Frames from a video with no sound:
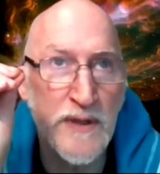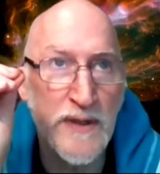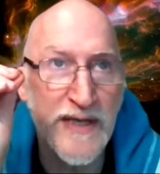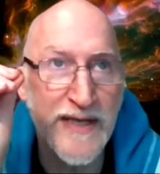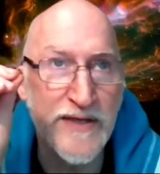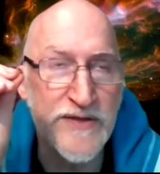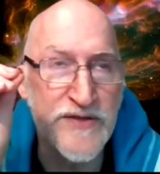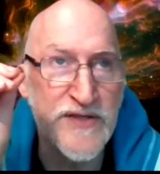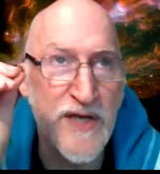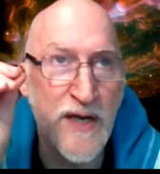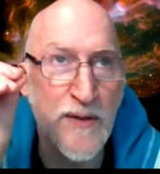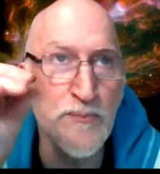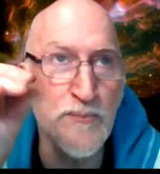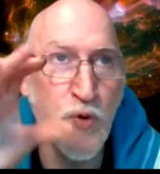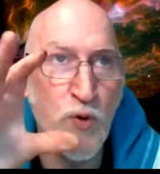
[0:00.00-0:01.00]
like at
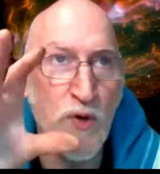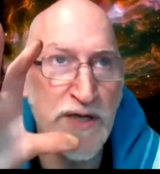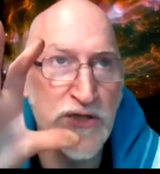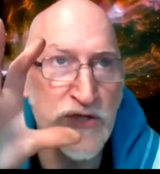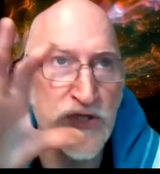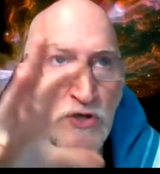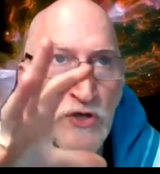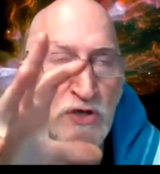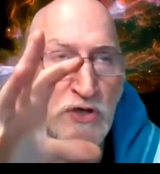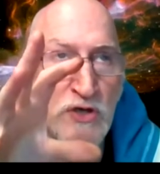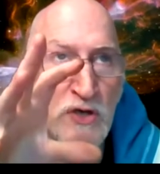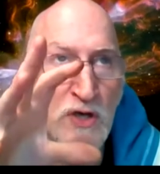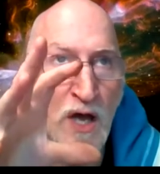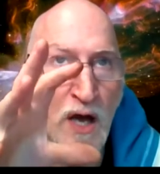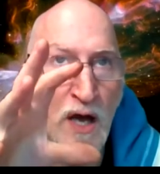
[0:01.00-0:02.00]
some point during
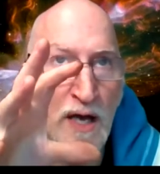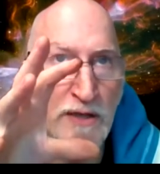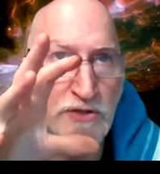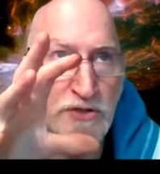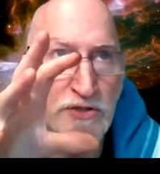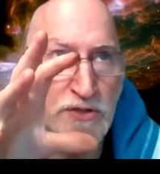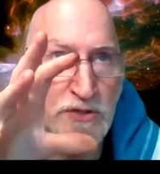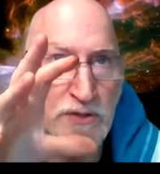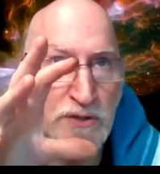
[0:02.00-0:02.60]
your launch,